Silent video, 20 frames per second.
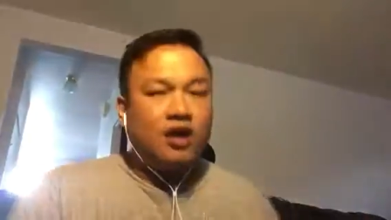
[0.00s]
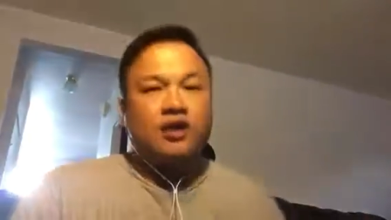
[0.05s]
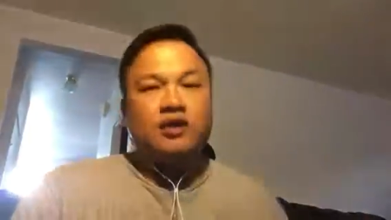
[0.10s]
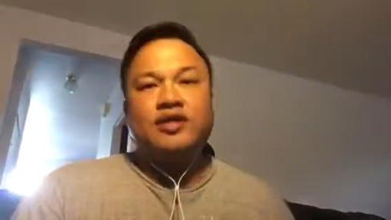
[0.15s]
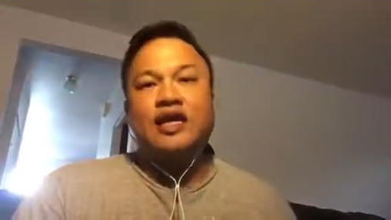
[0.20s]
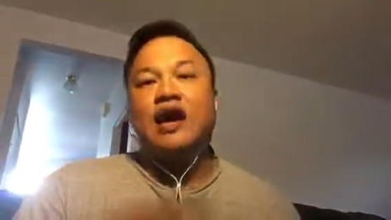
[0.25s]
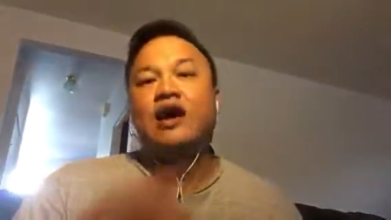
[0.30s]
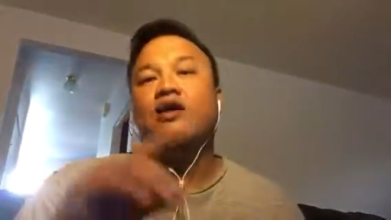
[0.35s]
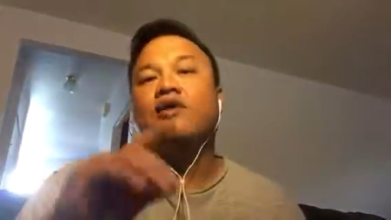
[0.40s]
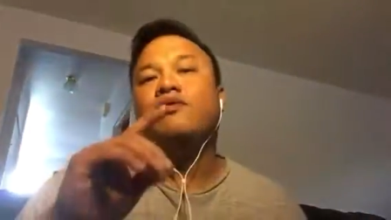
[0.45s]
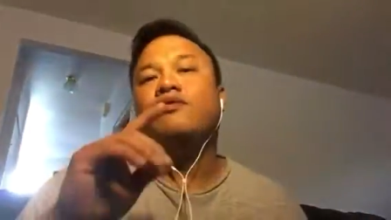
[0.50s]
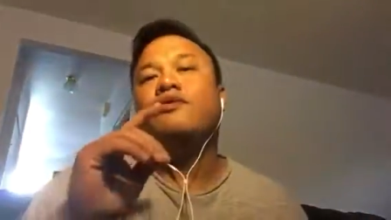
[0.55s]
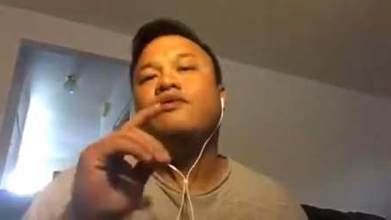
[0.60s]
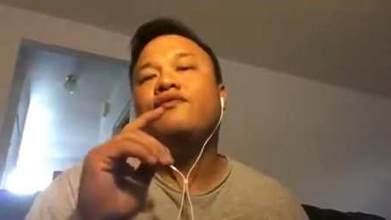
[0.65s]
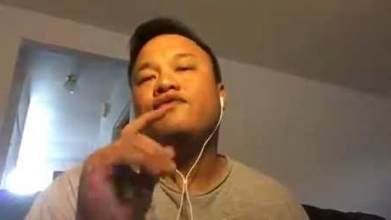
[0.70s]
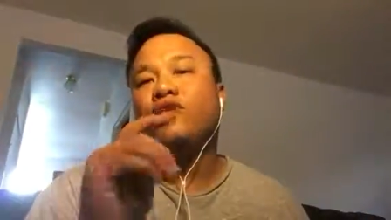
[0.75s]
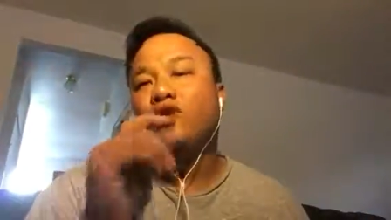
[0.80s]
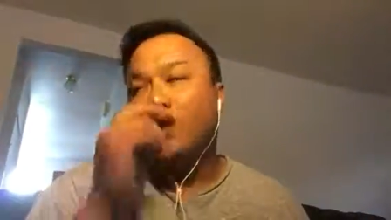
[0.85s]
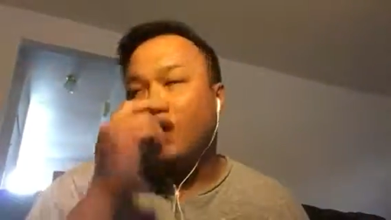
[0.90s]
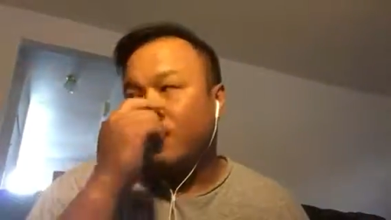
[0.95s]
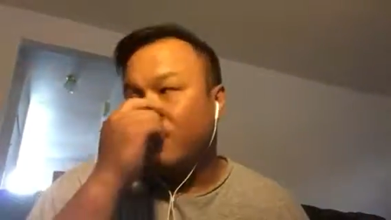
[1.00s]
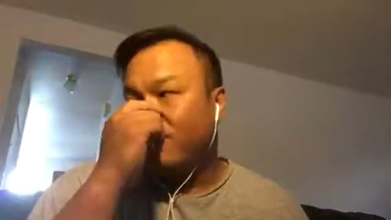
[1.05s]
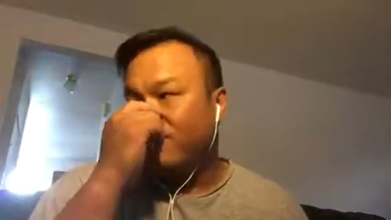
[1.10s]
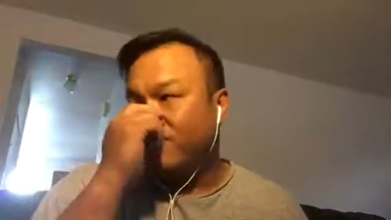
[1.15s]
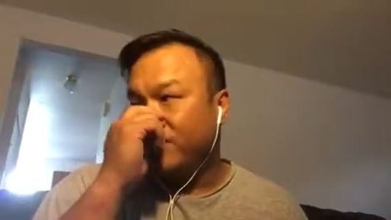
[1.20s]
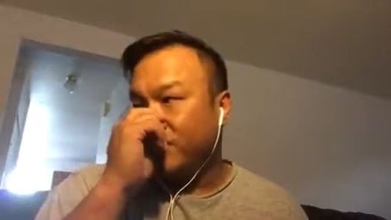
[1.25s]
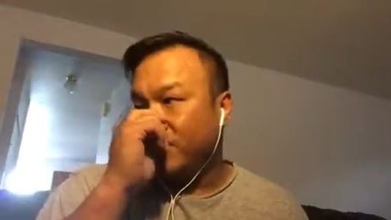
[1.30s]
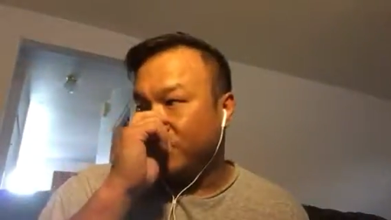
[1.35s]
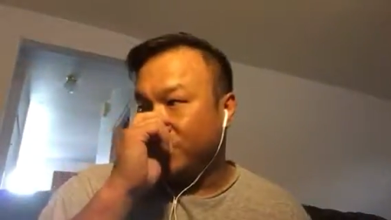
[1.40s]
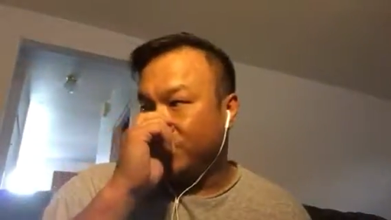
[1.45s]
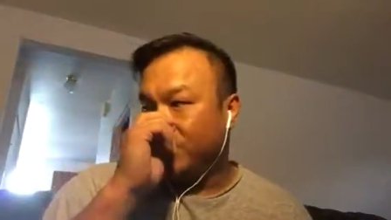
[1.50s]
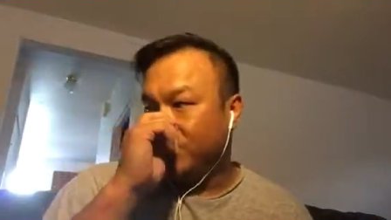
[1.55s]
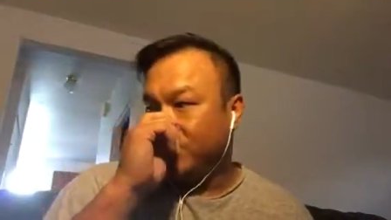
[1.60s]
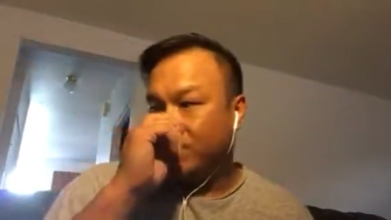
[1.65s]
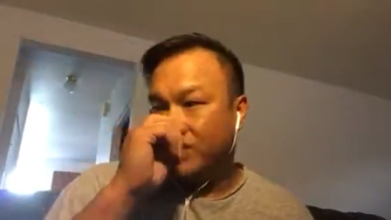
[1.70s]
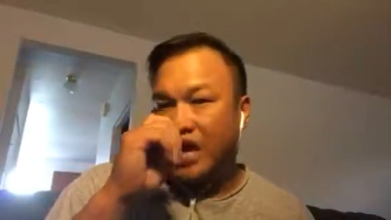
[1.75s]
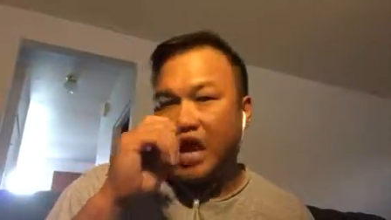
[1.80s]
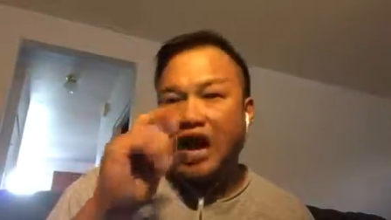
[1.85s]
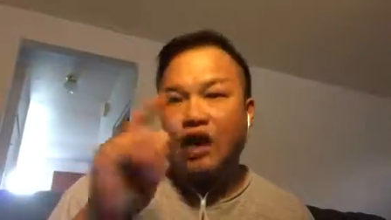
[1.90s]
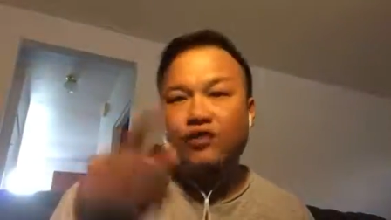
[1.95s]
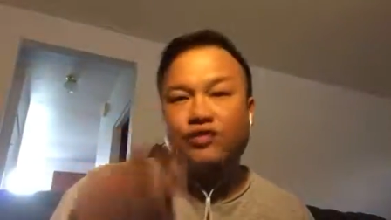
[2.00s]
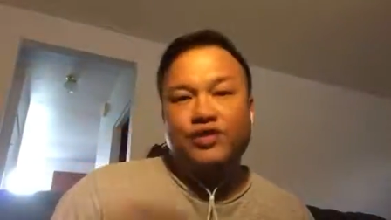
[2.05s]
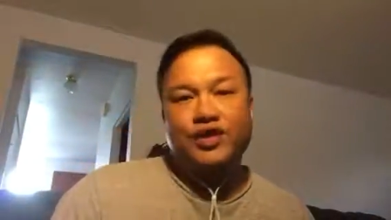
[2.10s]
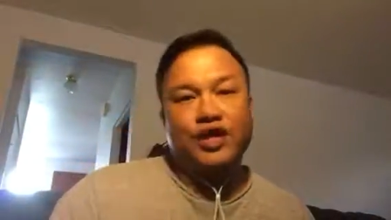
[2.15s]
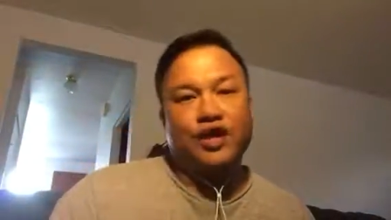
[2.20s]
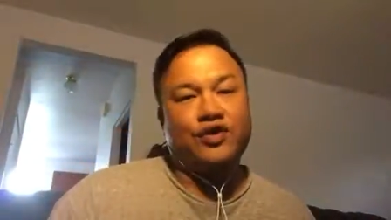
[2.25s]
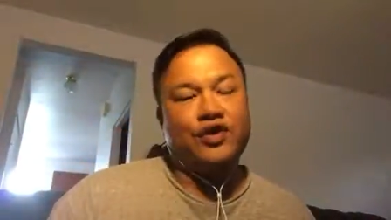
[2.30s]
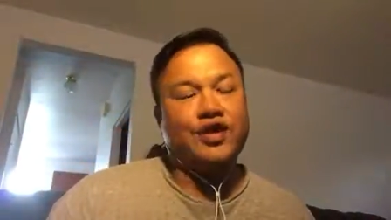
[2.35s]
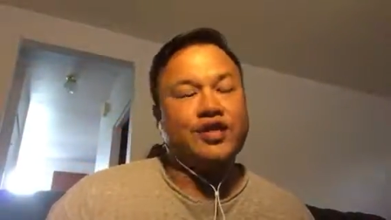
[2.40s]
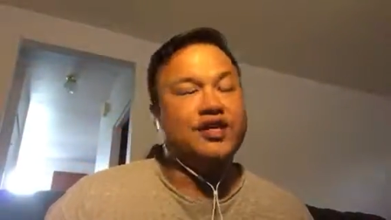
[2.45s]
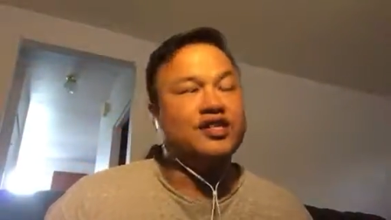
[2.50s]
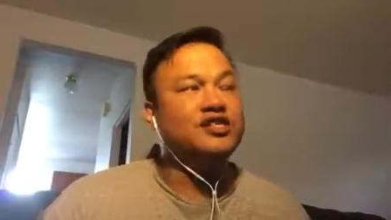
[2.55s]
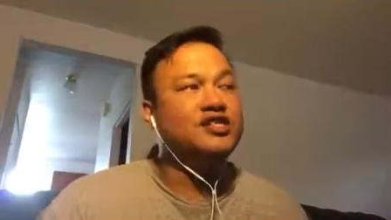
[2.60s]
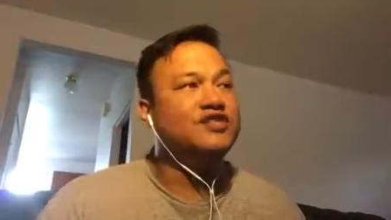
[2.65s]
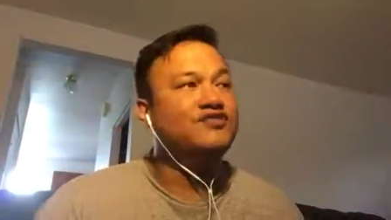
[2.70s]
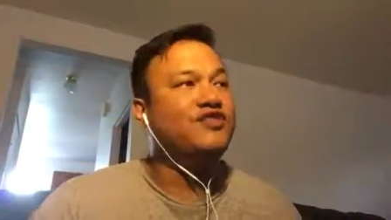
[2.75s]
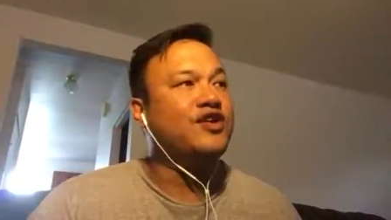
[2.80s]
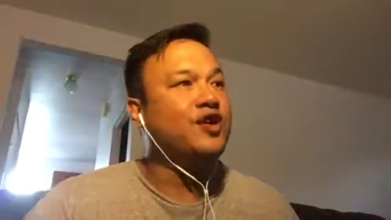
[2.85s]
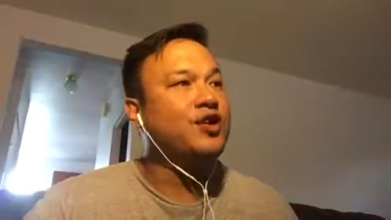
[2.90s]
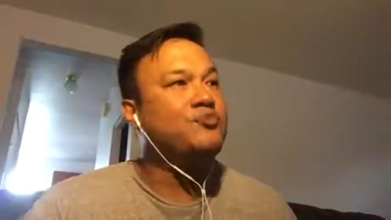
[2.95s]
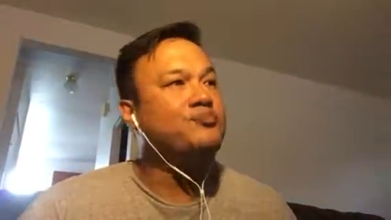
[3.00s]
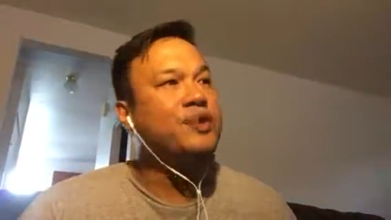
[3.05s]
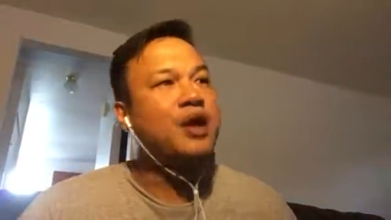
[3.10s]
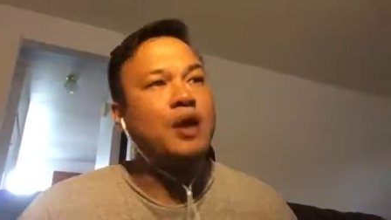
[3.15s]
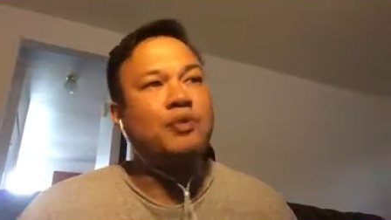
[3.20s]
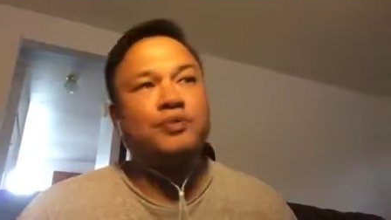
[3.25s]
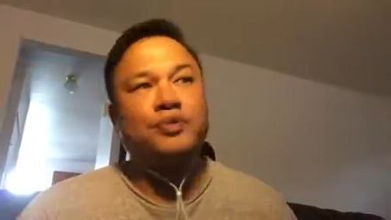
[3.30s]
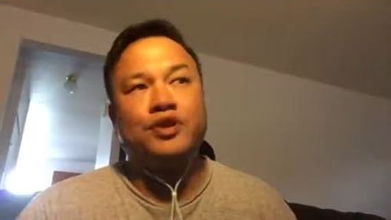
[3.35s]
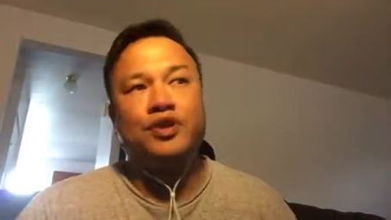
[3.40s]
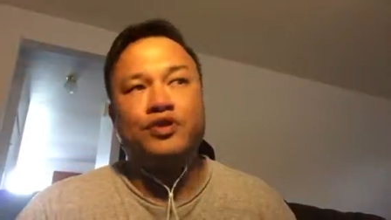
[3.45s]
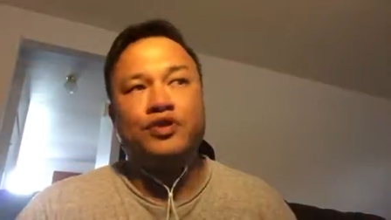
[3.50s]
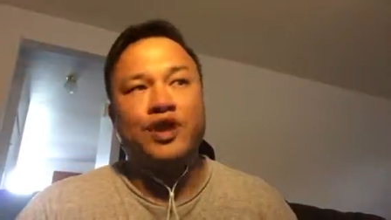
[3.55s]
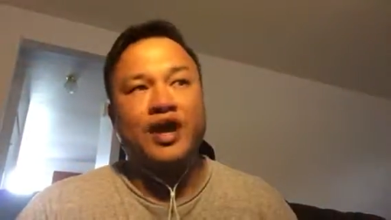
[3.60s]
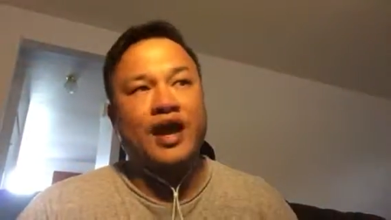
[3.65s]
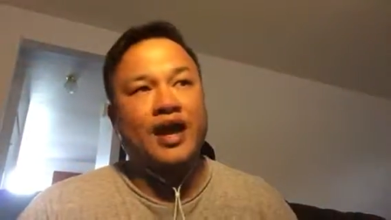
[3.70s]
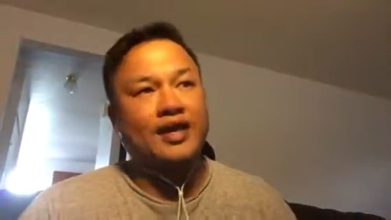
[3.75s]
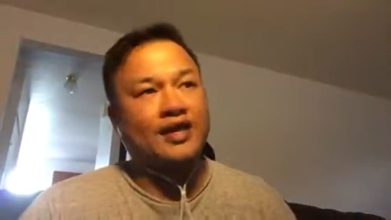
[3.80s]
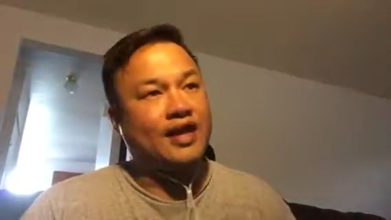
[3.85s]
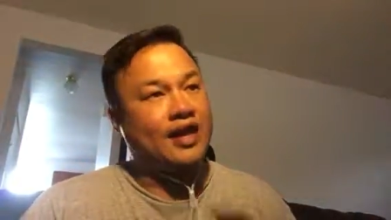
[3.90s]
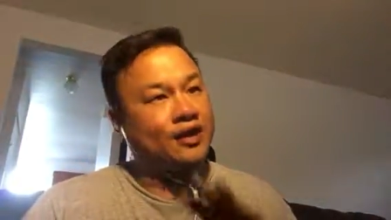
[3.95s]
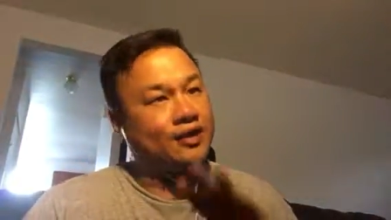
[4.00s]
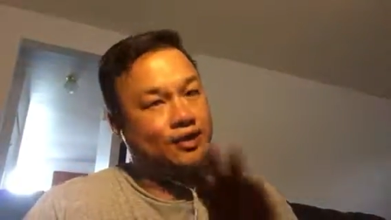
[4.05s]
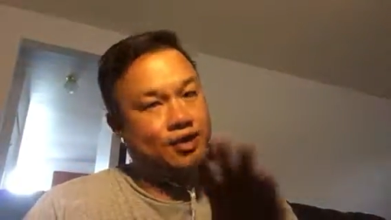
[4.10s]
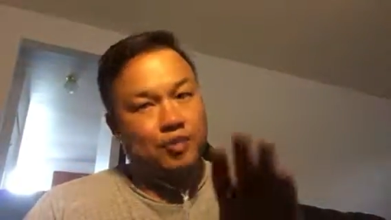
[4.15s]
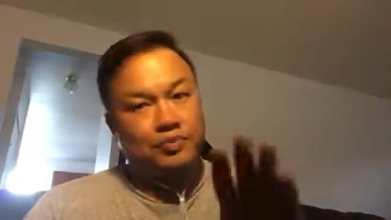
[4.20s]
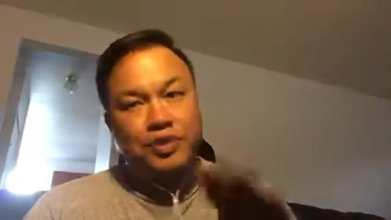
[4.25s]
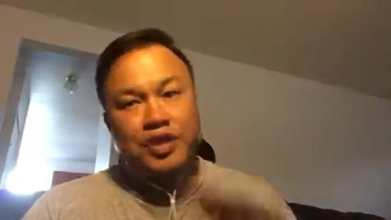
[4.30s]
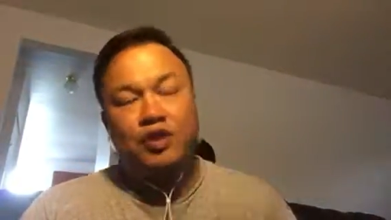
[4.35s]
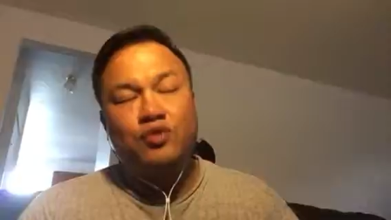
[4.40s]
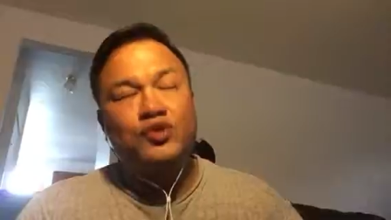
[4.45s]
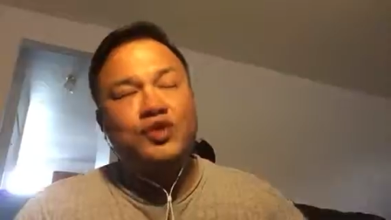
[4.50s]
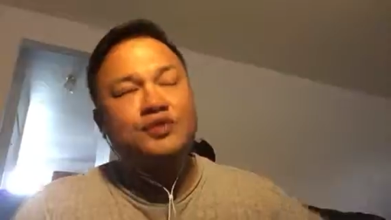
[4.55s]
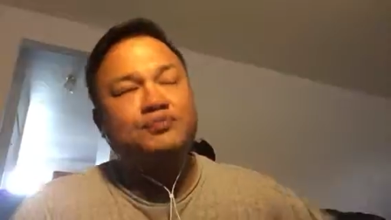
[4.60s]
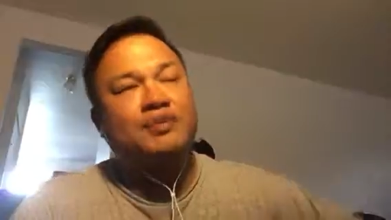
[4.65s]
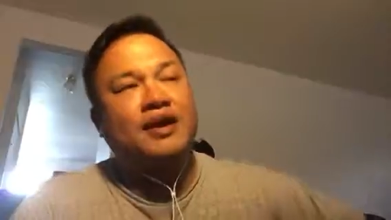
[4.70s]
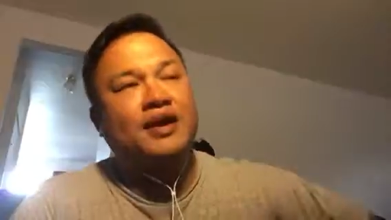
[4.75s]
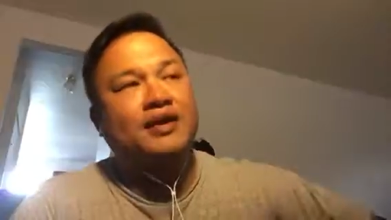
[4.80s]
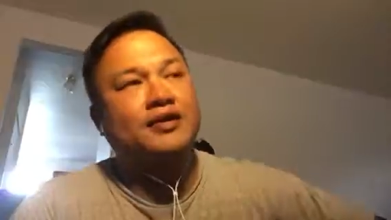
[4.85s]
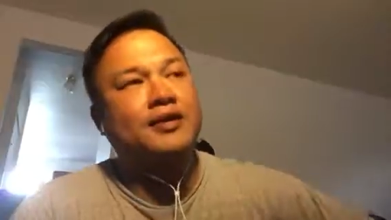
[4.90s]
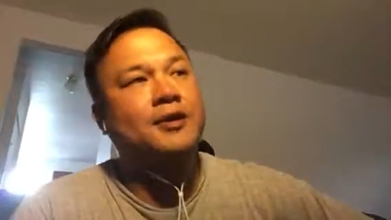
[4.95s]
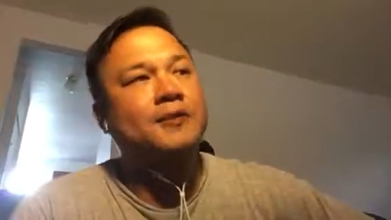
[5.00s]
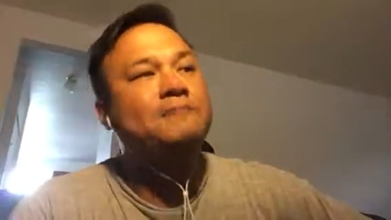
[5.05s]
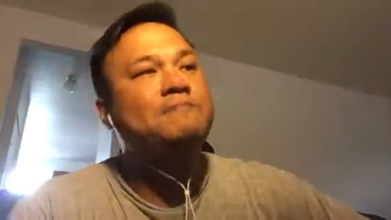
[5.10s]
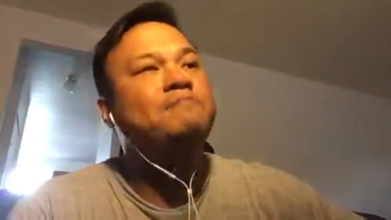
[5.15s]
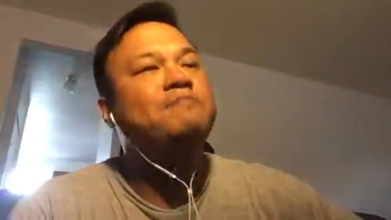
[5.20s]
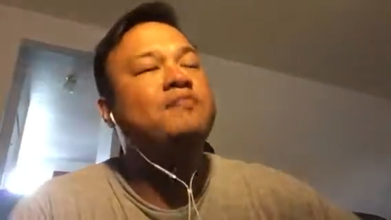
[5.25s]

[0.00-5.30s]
Now, for all of you out there, and this is very popular, and I completely respect it,